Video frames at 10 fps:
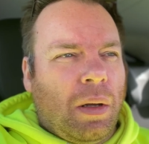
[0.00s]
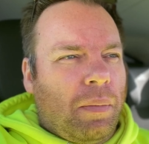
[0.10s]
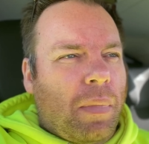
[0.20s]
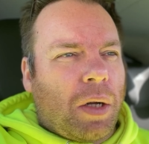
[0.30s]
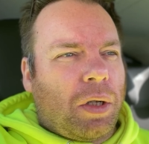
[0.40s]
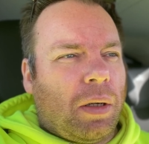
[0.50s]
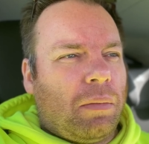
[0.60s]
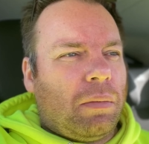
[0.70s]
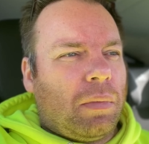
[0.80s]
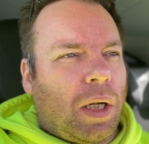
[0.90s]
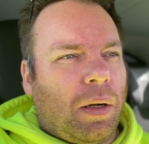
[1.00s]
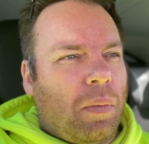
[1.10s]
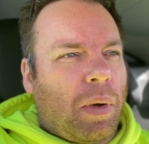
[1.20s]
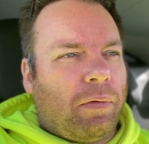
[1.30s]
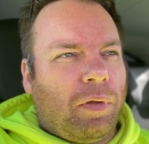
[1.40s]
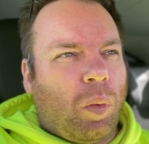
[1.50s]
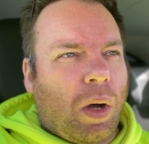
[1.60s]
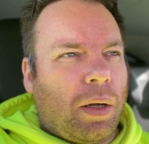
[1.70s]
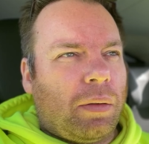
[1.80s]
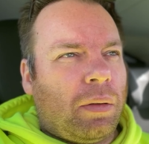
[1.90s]
much in, I don't know, month
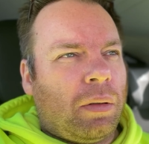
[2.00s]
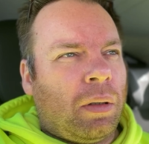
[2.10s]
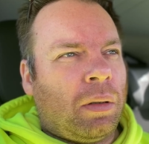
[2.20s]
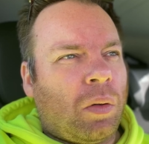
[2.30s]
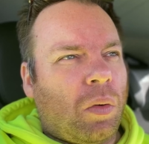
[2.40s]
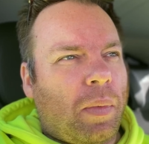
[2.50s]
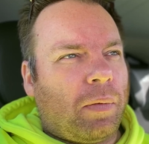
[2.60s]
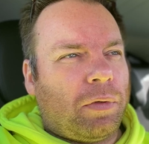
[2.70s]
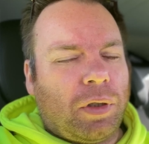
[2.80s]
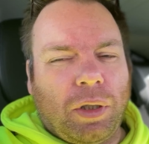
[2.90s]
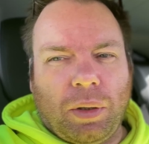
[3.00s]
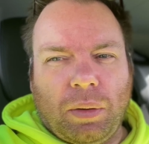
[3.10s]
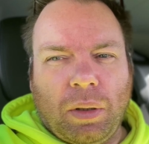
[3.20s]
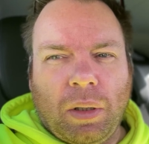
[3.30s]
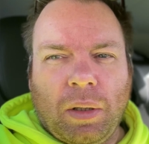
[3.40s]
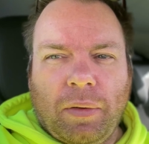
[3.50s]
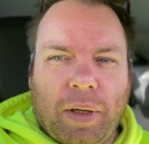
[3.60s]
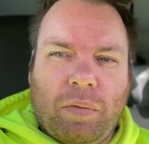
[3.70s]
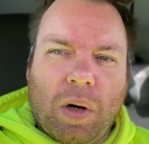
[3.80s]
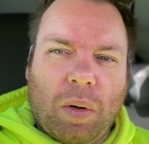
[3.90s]
one or month two,
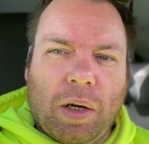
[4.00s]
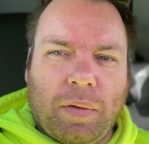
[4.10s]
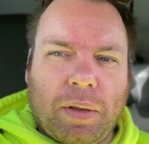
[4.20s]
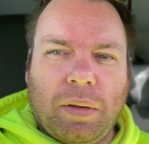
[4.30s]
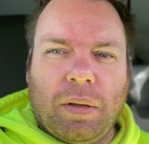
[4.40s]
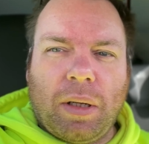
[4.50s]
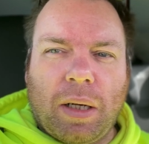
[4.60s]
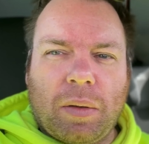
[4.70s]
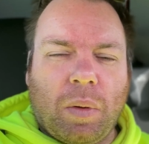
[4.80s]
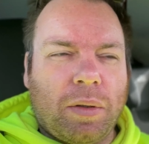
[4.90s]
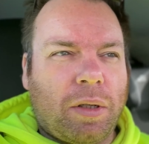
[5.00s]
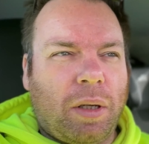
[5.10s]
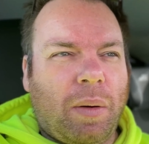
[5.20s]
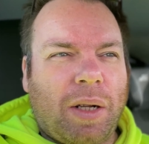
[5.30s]
they roll over to the next one. So you're